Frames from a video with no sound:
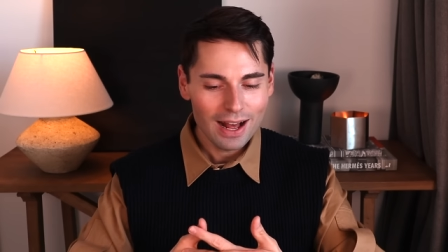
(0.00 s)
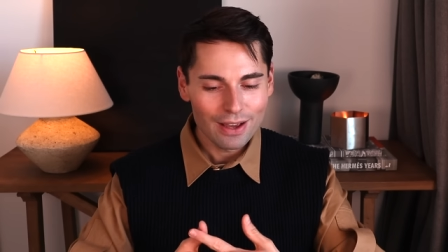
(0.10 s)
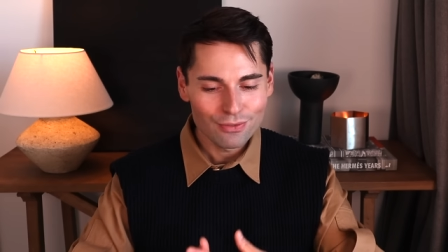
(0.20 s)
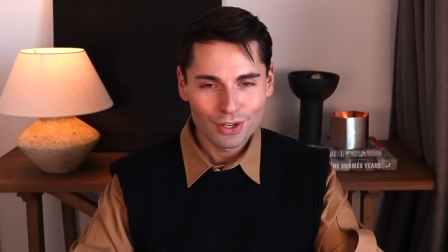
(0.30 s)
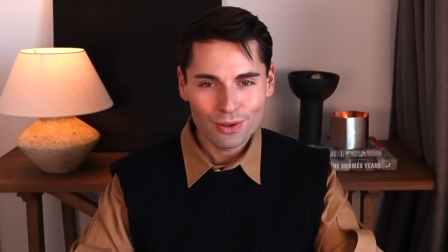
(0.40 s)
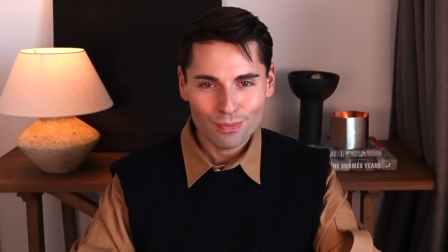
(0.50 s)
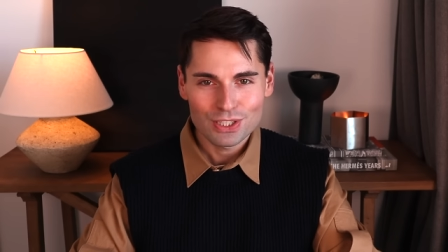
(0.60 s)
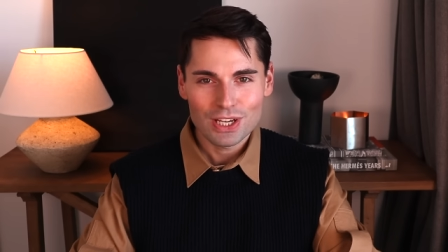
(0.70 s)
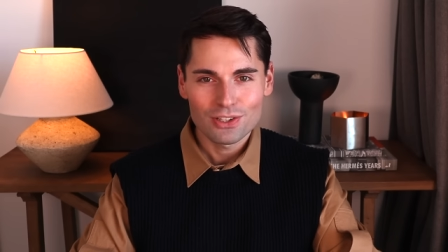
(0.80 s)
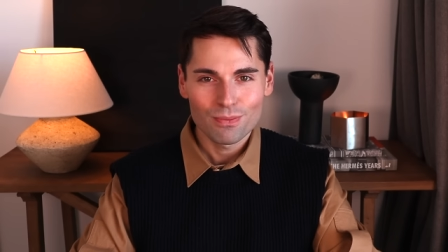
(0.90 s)
I really
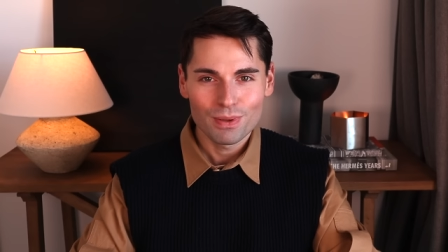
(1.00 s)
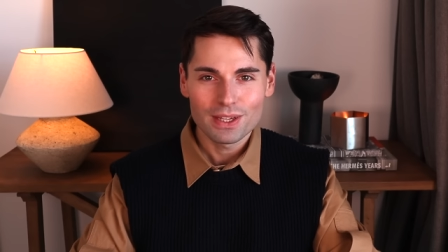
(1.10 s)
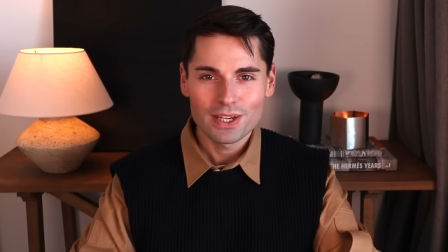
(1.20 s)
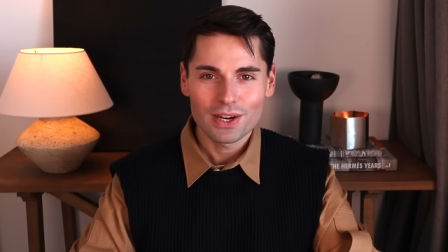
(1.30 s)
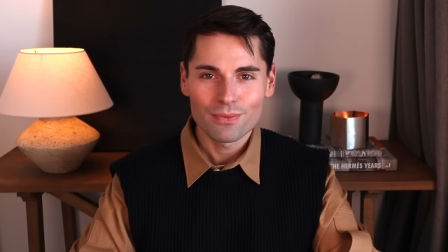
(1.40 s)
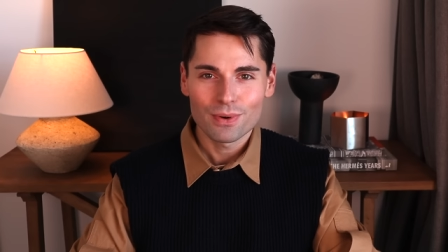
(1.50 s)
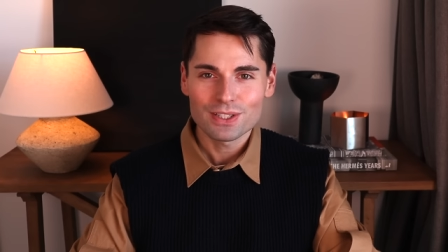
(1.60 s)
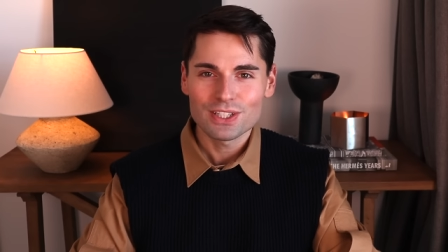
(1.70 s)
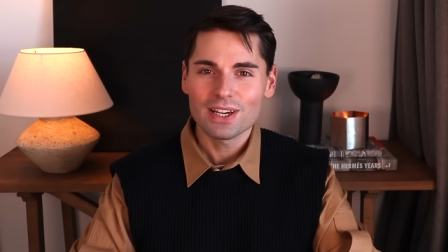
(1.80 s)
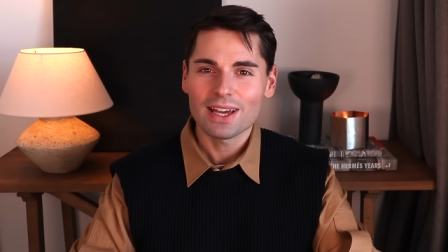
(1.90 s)
appreciate you being here and
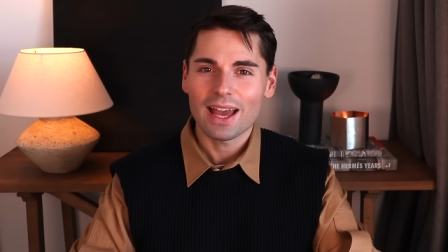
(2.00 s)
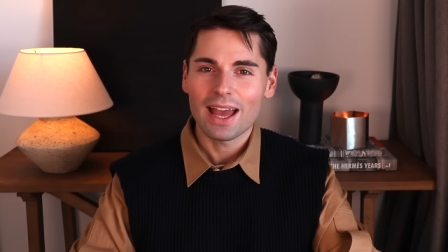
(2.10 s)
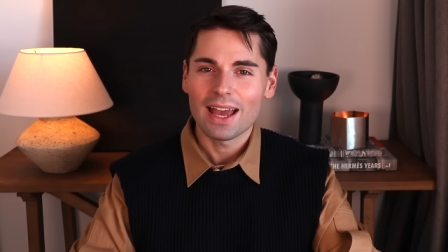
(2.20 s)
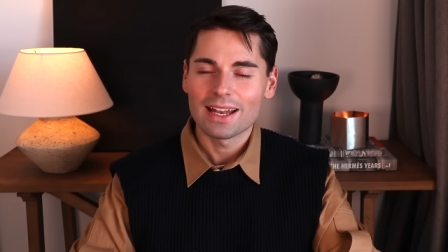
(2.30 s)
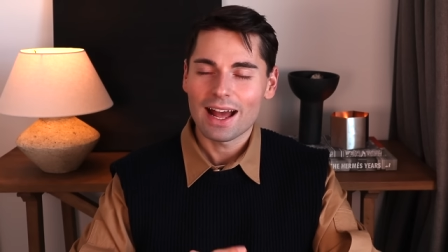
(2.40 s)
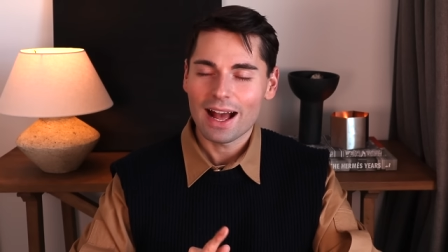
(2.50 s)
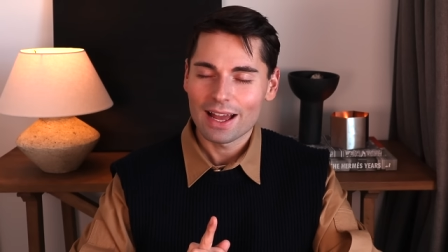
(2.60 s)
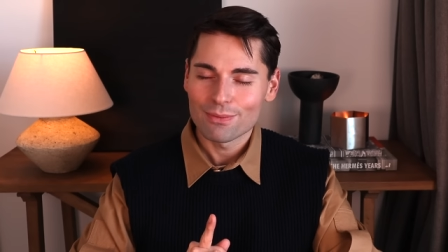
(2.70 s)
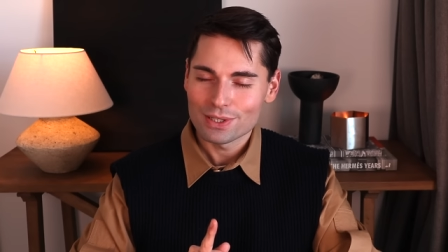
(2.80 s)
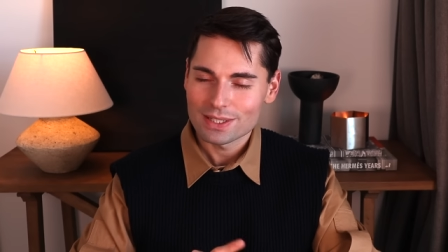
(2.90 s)
watching and
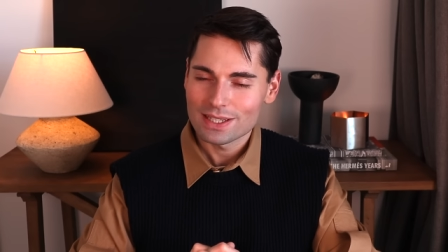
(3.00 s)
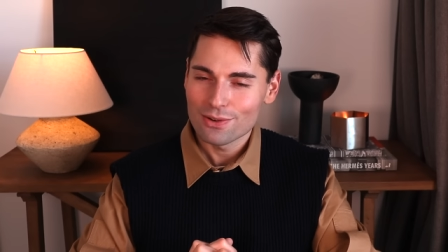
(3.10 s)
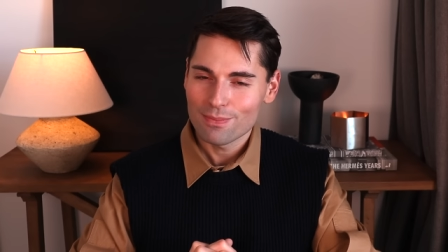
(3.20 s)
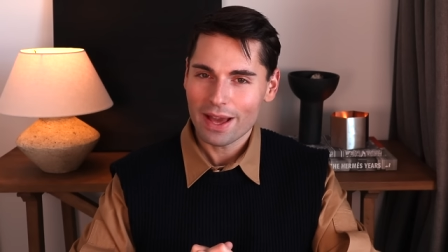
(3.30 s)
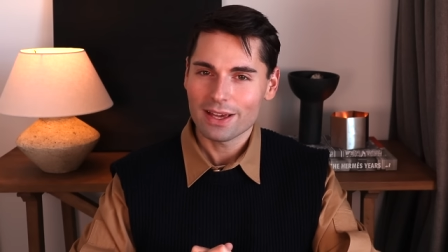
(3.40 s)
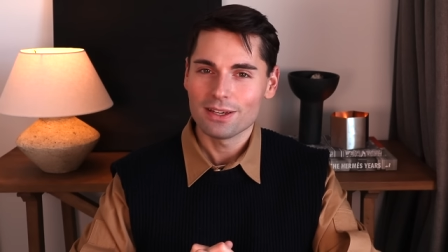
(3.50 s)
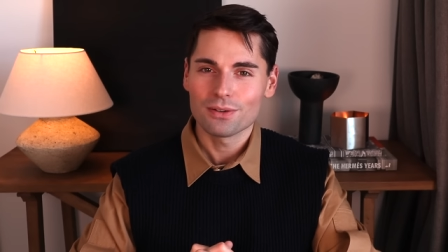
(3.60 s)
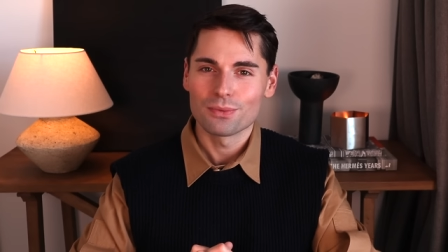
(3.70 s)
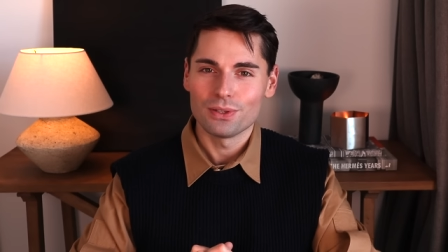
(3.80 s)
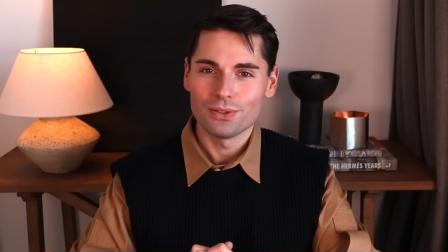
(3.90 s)
I will see you back
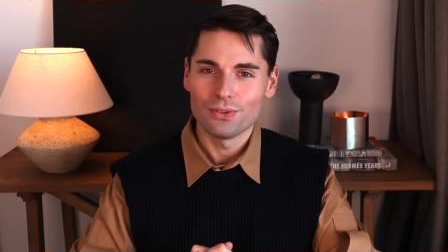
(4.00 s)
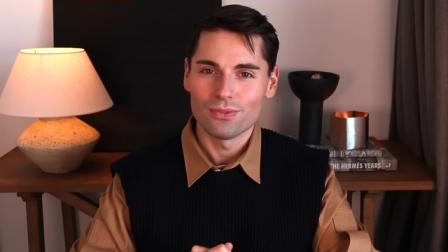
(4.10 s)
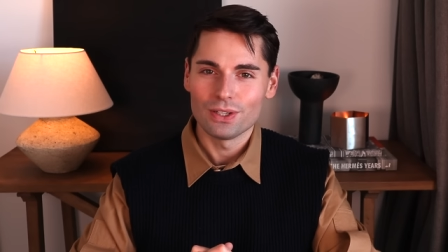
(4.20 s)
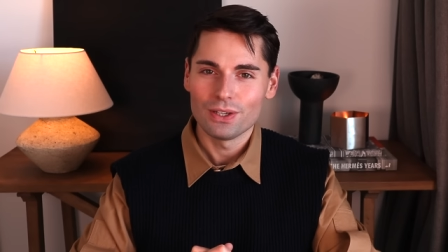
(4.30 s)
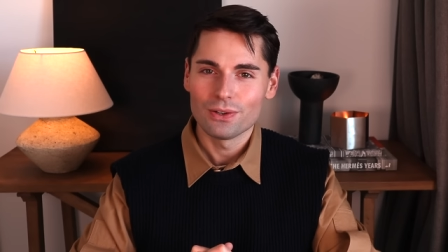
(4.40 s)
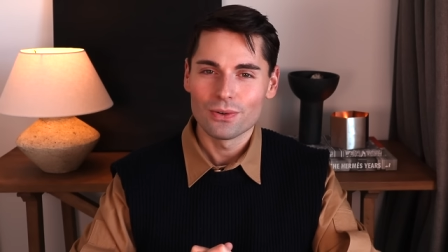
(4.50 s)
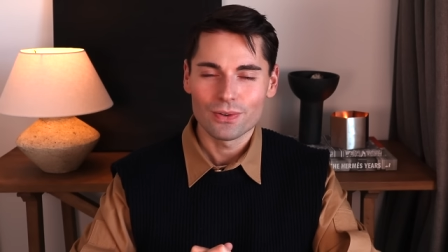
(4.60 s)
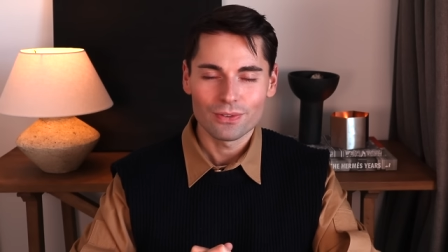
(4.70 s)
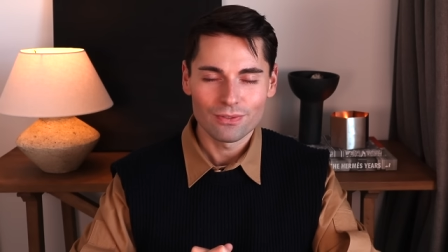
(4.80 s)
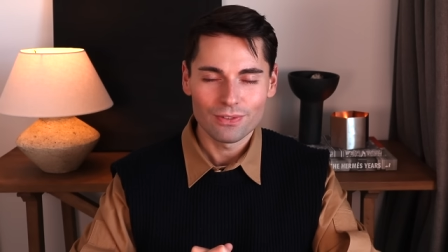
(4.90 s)
here with a new
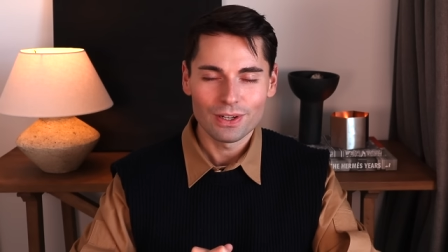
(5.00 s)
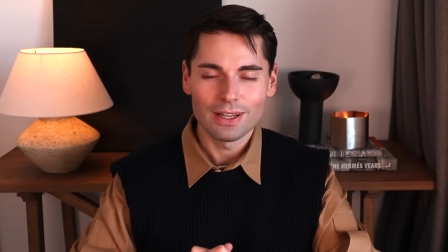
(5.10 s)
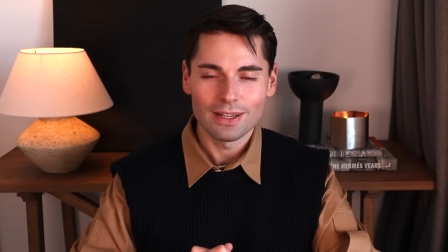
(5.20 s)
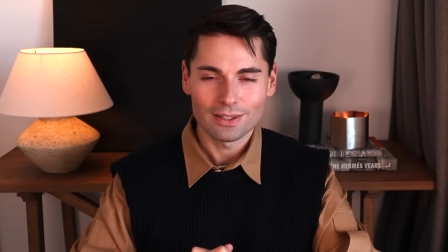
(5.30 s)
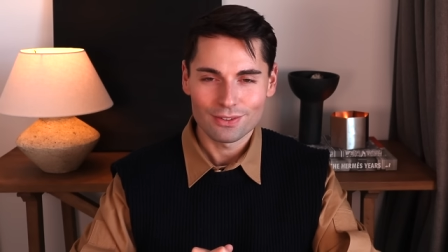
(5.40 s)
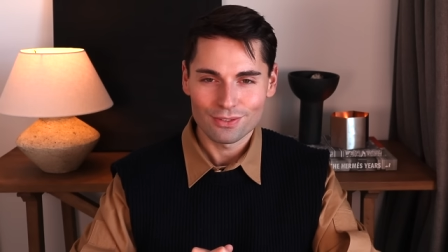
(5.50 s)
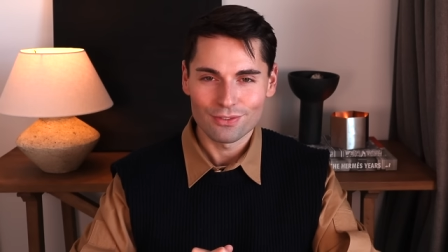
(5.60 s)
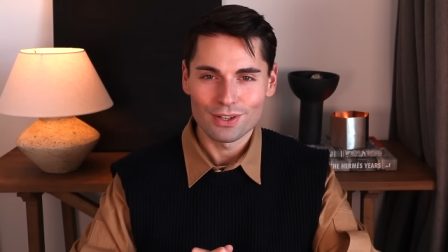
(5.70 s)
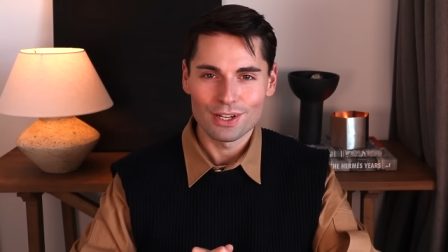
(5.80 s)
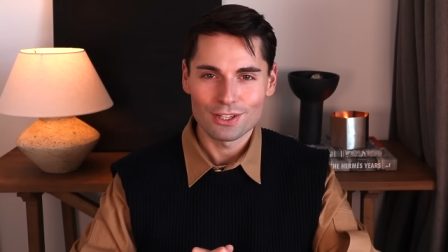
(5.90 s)
video really,
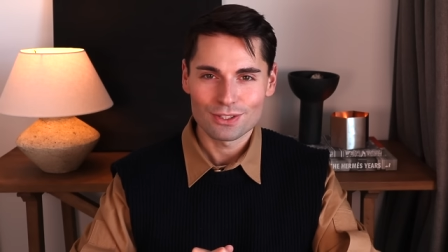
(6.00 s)
really